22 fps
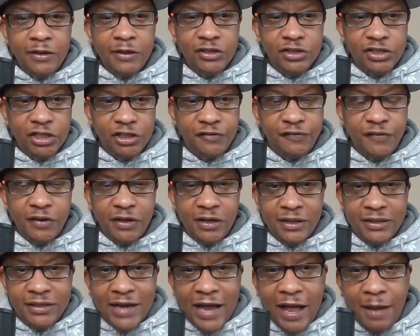just for
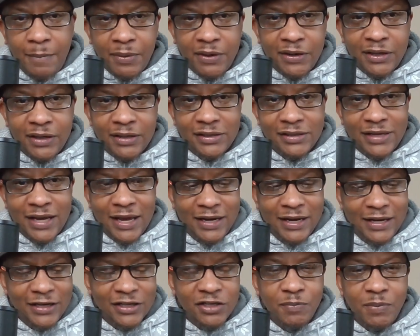the dominance that
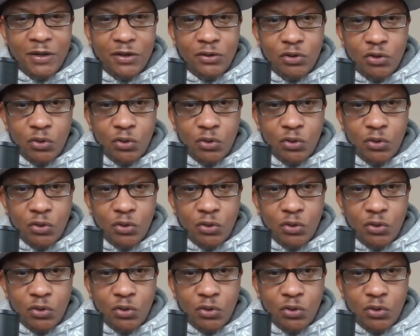he's been